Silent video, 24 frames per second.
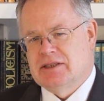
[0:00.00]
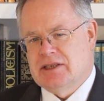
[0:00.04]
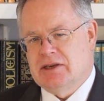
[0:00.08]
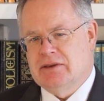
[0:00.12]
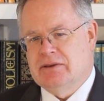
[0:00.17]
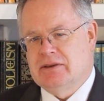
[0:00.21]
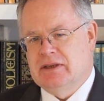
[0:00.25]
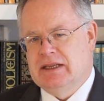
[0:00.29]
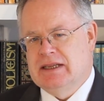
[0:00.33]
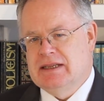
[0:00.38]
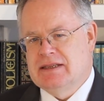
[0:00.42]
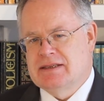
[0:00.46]

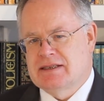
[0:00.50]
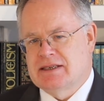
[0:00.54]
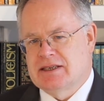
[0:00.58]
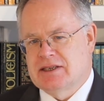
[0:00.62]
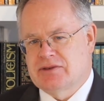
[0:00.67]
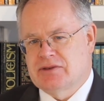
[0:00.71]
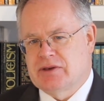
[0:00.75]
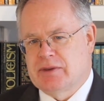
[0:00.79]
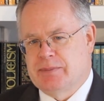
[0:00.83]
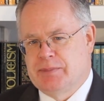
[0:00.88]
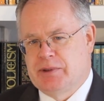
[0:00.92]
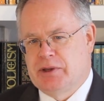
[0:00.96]
Joan Lindsay
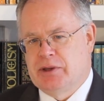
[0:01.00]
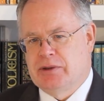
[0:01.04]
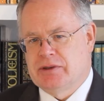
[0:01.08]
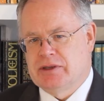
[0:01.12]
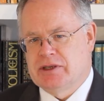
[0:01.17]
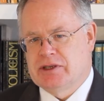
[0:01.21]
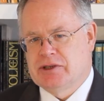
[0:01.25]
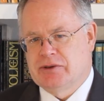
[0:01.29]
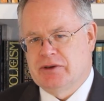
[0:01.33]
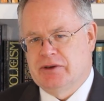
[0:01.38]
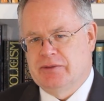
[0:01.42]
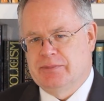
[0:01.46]
is
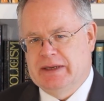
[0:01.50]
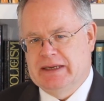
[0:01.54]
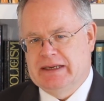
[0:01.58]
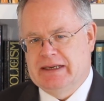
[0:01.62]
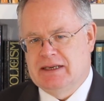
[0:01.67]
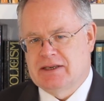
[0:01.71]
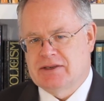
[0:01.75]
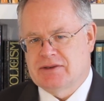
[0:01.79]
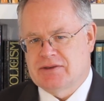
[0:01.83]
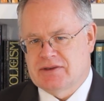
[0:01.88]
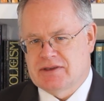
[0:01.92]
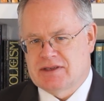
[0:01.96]
reputed to have
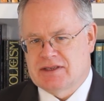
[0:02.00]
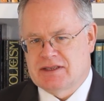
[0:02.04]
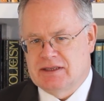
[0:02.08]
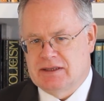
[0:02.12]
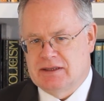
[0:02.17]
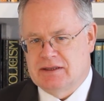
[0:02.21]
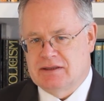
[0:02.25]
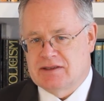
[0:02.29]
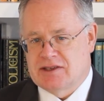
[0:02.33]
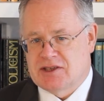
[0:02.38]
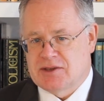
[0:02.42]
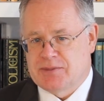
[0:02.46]
been
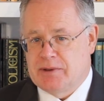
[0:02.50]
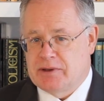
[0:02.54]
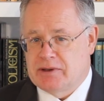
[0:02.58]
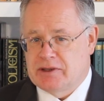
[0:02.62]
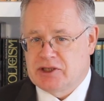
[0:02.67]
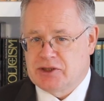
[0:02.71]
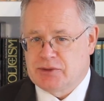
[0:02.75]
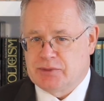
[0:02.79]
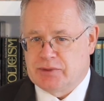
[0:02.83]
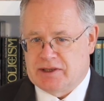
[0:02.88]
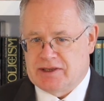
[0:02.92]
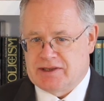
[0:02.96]
interested in
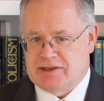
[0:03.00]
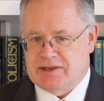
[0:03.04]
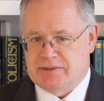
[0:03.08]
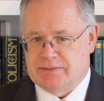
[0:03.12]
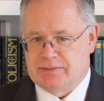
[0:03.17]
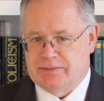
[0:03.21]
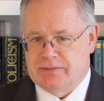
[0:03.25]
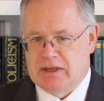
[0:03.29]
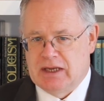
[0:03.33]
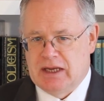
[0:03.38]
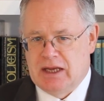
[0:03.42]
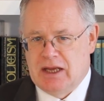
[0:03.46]

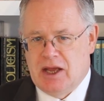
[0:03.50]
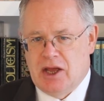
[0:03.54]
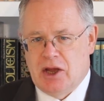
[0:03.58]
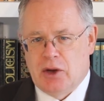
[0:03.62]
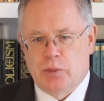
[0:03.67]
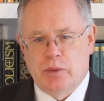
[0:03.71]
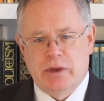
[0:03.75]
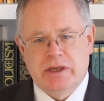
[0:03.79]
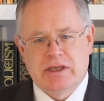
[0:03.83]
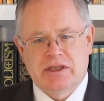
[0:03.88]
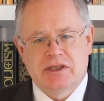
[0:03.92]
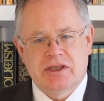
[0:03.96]
spiritualism,
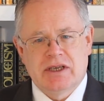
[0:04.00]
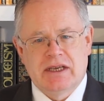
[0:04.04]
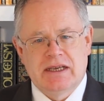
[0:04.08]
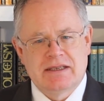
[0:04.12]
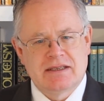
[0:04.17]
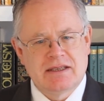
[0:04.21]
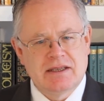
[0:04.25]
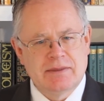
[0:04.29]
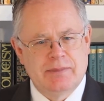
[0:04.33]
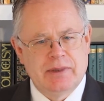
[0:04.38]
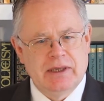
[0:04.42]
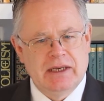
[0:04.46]
which
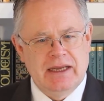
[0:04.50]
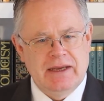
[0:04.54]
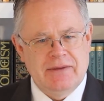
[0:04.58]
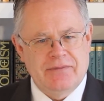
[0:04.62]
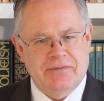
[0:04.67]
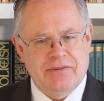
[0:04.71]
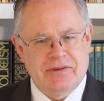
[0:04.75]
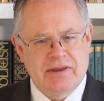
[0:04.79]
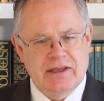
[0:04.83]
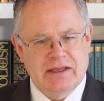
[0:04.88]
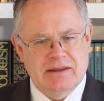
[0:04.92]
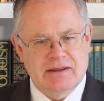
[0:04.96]
is the
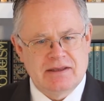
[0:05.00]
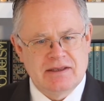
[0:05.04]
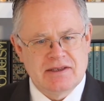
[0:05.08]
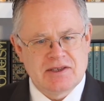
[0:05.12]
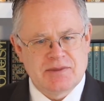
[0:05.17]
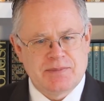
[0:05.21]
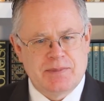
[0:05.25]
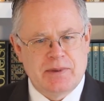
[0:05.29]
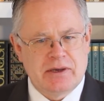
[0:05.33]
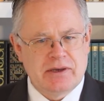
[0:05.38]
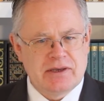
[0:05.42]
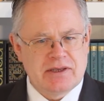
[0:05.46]
belief that the
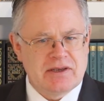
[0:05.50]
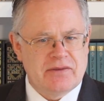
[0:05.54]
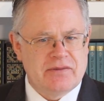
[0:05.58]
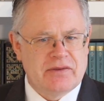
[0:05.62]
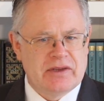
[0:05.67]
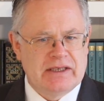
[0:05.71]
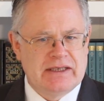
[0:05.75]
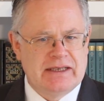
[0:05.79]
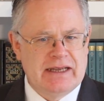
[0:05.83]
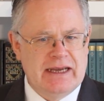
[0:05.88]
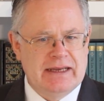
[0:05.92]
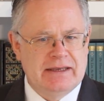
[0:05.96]
spirits
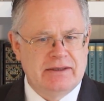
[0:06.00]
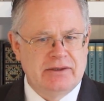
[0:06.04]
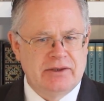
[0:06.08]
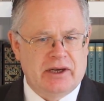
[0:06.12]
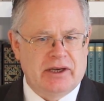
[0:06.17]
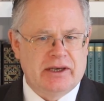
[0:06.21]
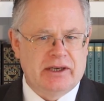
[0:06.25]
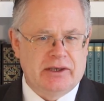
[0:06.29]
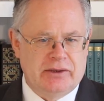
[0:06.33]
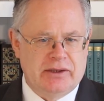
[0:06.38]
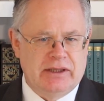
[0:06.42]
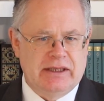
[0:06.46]
of the dead
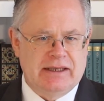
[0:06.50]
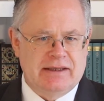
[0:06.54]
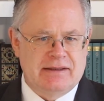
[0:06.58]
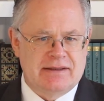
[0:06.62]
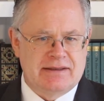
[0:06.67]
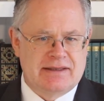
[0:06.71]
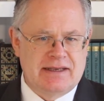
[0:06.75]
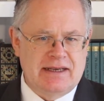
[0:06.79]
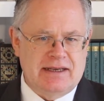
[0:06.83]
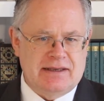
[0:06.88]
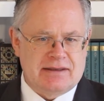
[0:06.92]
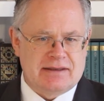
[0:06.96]
not only
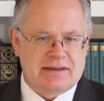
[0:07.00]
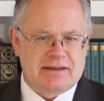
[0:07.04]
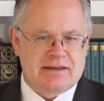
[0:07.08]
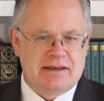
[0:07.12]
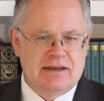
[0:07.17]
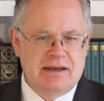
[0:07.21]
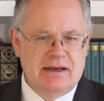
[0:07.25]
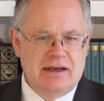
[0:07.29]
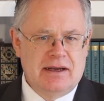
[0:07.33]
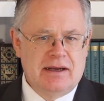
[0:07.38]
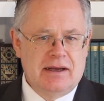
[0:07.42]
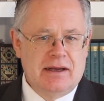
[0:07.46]

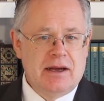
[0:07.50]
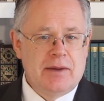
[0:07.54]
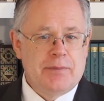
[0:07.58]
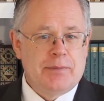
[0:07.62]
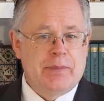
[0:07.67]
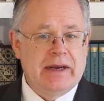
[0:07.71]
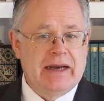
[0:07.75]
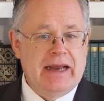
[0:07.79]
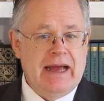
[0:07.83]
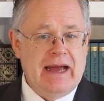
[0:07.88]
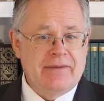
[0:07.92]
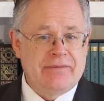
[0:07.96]
exist,
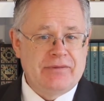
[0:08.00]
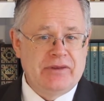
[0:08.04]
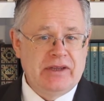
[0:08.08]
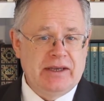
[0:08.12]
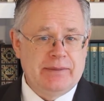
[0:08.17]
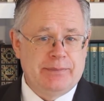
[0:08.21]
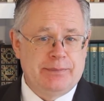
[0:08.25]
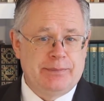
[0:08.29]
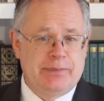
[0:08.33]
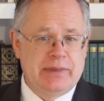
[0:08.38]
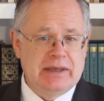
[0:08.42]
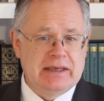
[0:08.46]
but have
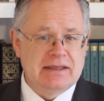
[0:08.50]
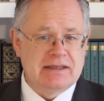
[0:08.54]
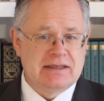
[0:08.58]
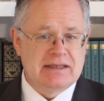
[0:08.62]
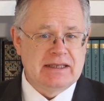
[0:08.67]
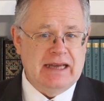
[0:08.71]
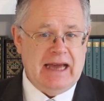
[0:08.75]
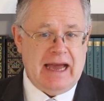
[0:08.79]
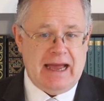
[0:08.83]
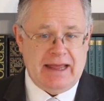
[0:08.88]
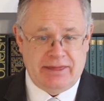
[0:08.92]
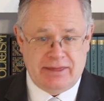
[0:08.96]
the
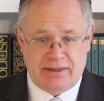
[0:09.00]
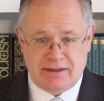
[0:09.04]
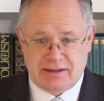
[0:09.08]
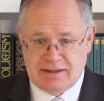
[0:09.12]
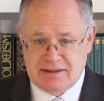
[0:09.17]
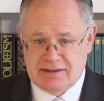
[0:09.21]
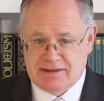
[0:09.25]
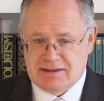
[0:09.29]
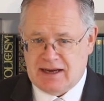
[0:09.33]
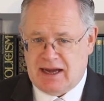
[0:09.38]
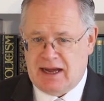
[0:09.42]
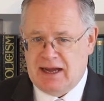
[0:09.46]
ability and the
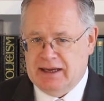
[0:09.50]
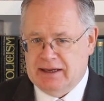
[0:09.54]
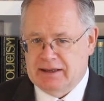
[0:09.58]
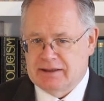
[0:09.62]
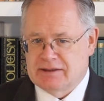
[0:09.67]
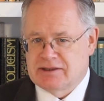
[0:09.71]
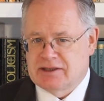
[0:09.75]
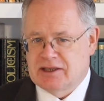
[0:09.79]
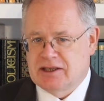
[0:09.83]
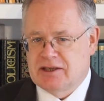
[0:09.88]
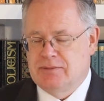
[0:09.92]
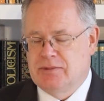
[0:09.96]

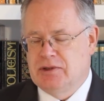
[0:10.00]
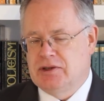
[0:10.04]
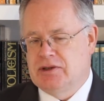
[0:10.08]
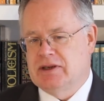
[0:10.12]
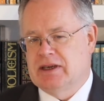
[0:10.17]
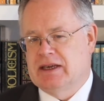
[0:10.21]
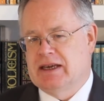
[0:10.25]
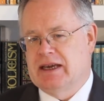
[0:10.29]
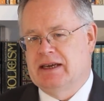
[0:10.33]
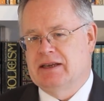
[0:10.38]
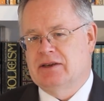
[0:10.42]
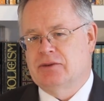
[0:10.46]
desire to
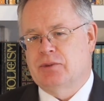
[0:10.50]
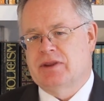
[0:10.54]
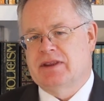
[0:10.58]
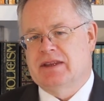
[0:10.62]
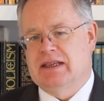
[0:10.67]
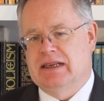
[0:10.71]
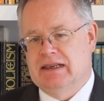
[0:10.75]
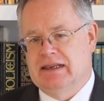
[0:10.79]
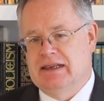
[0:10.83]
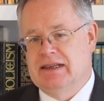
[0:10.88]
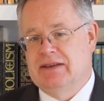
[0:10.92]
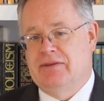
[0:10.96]
communicate
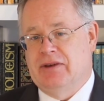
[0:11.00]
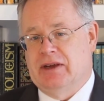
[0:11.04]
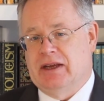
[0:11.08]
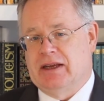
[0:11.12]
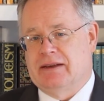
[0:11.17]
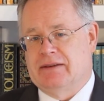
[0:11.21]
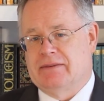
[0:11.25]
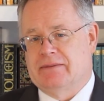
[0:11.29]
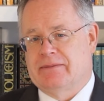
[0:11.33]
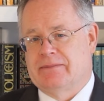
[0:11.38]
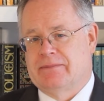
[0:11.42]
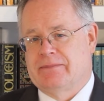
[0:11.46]
with the
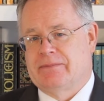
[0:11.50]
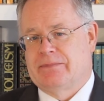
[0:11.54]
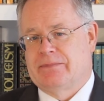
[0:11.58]
living.